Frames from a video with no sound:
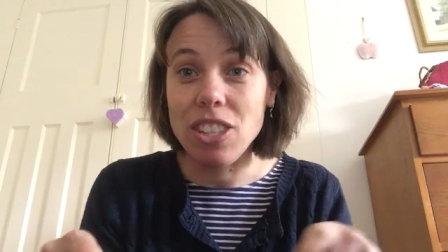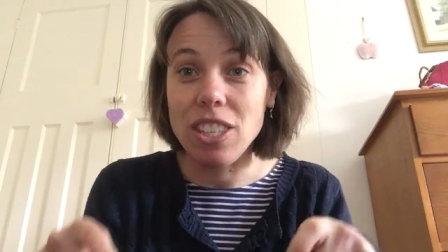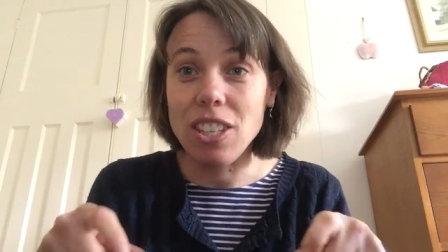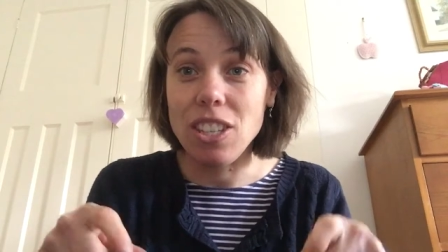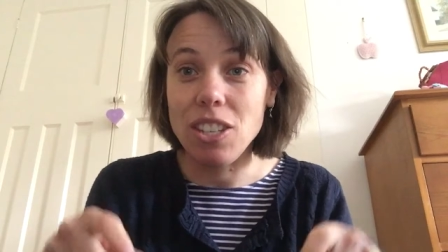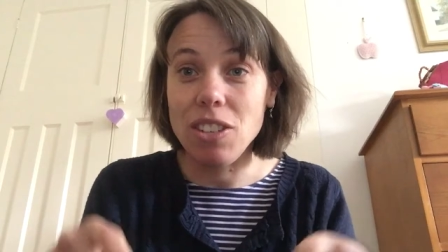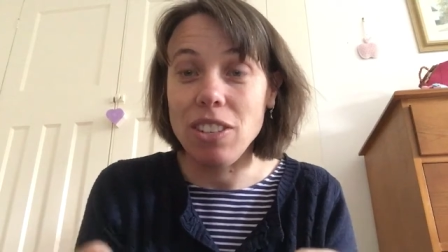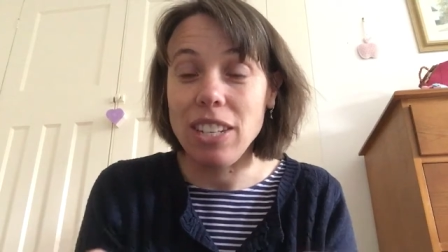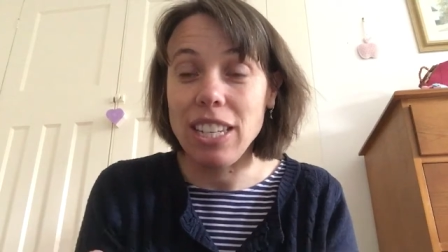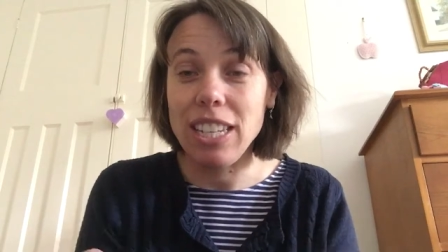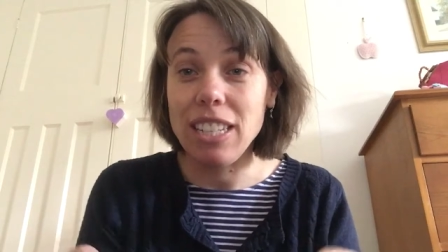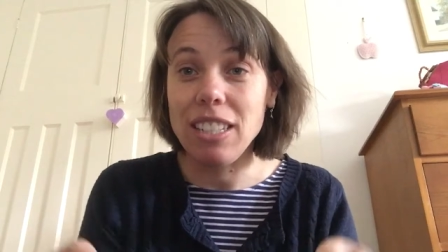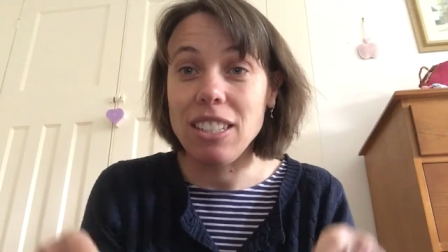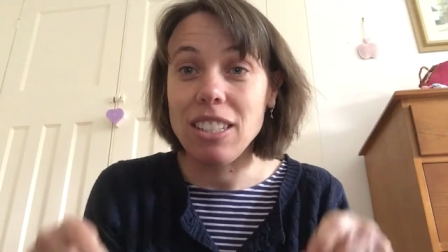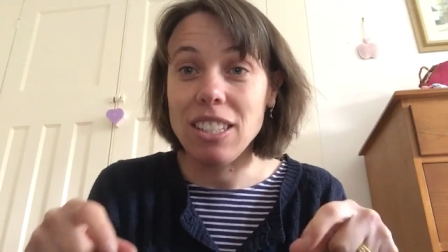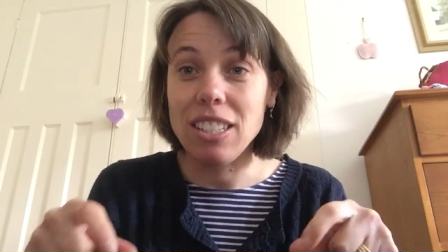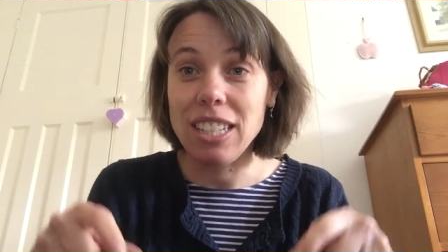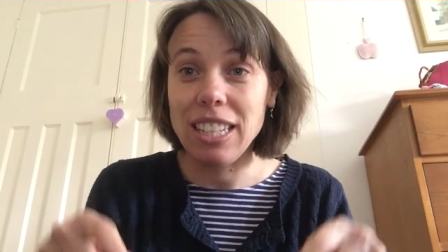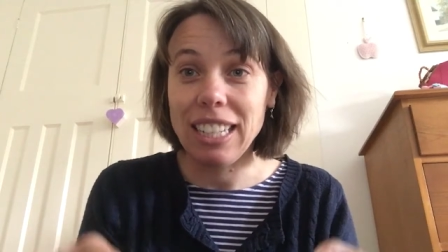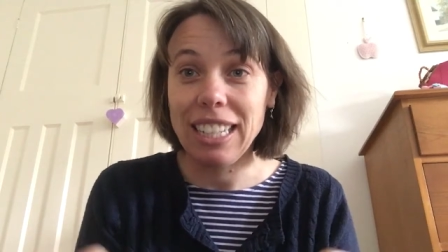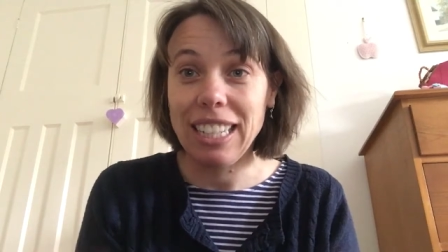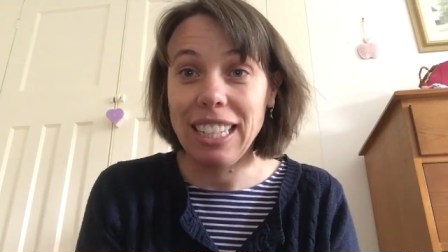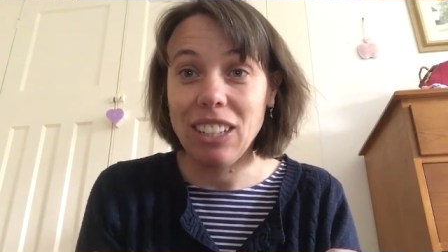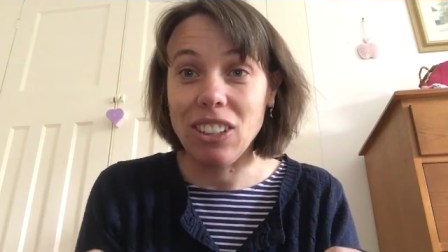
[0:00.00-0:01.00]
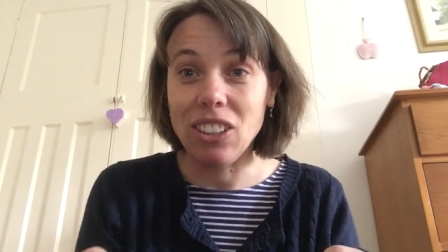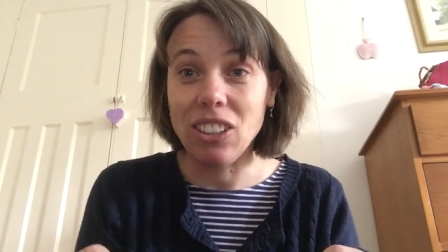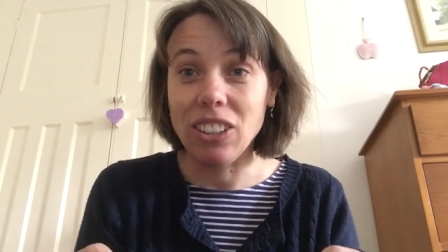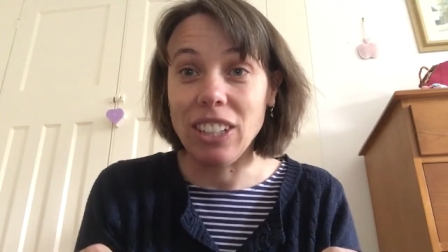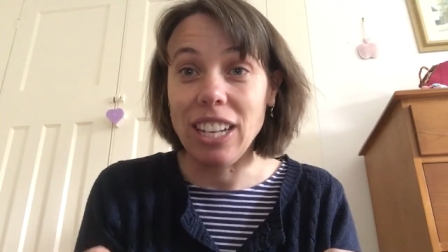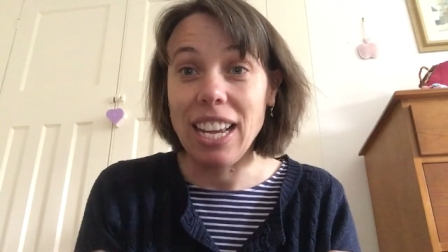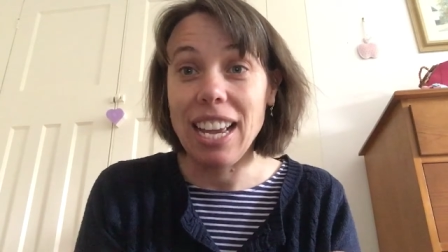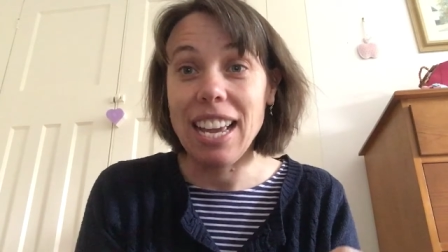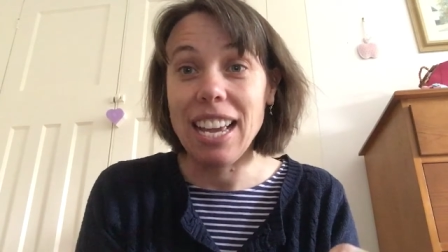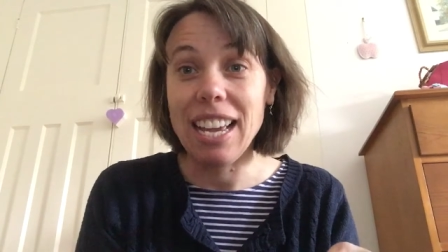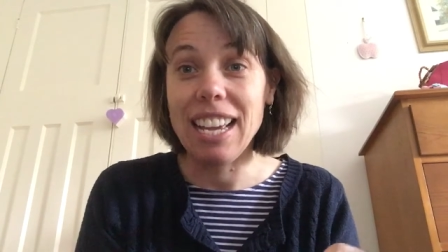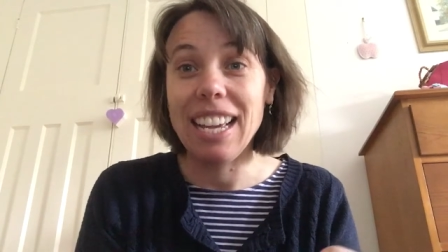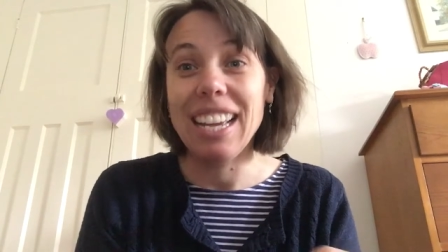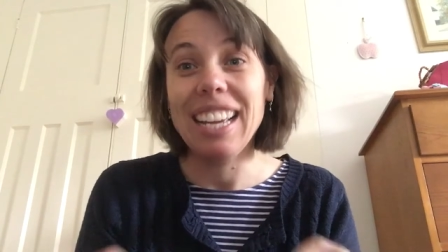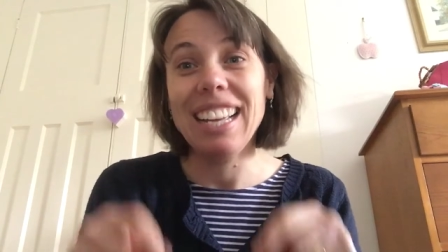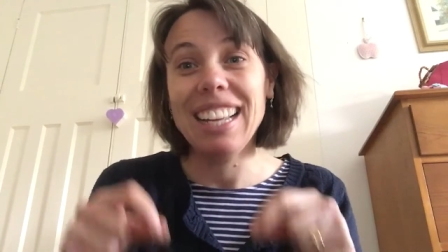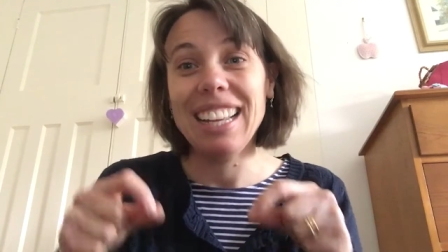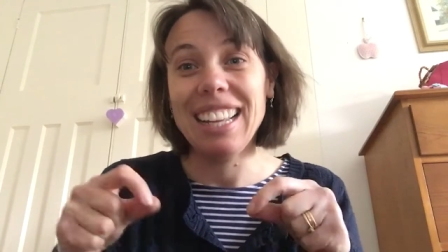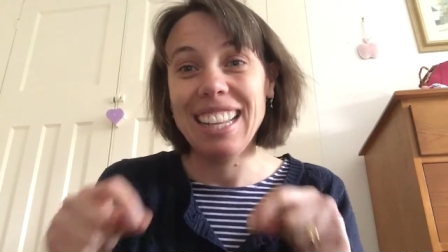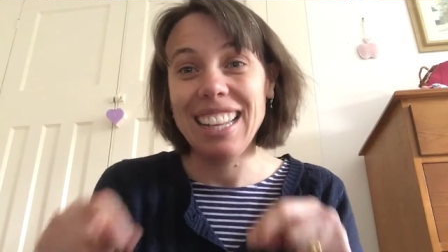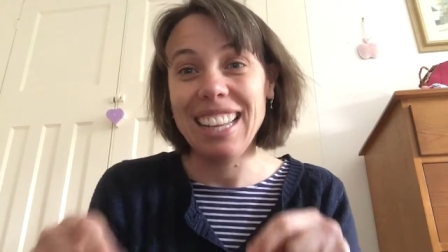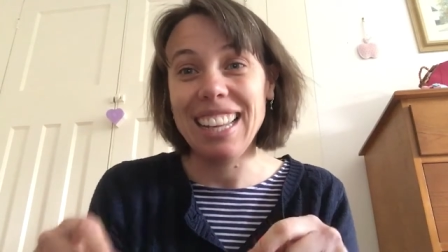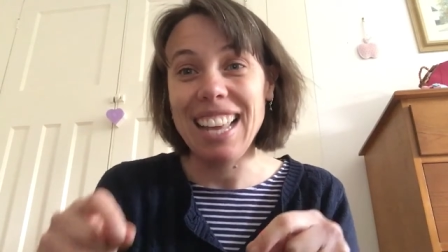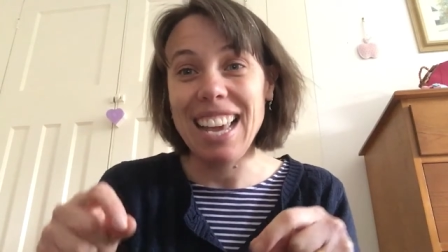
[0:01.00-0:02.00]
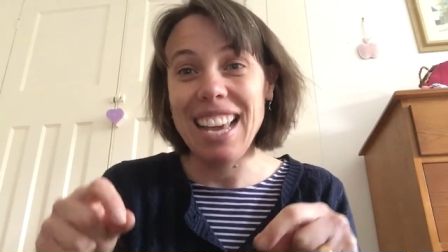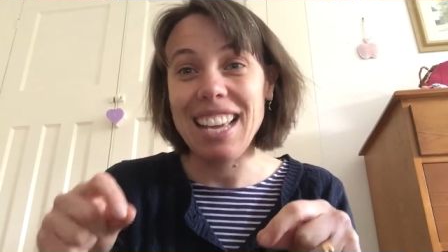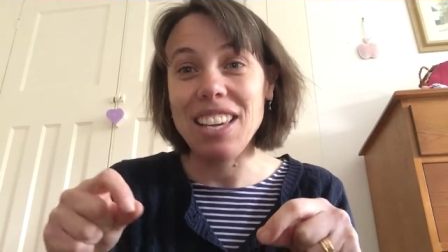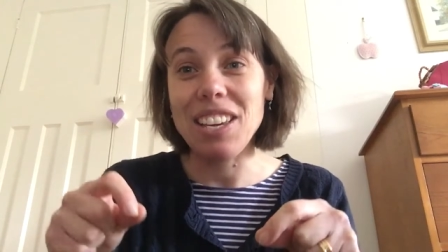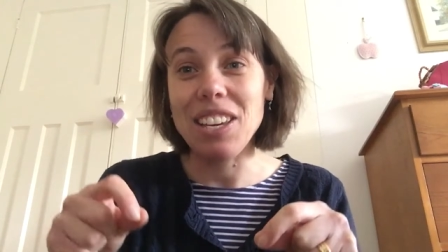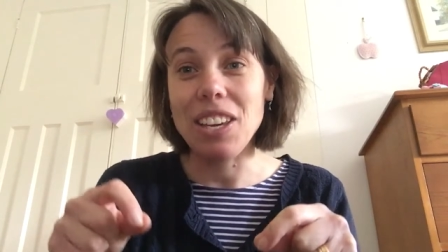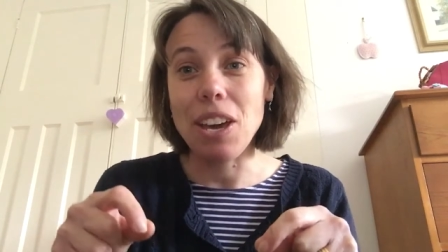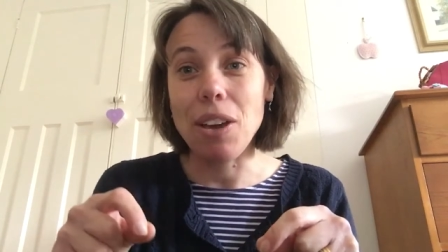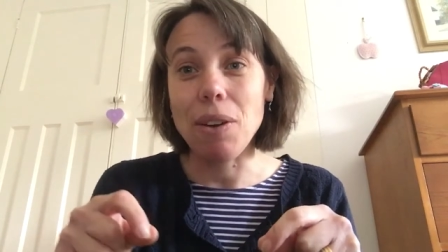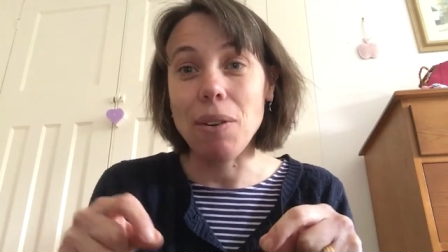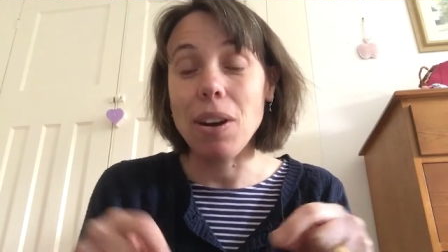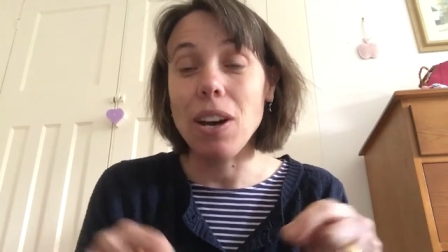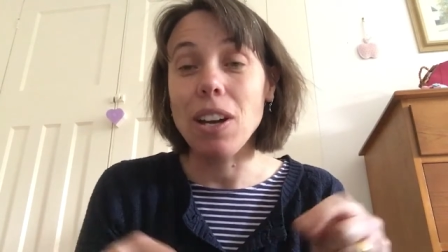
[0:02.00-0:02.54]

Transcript: that you need to click on. And there you go.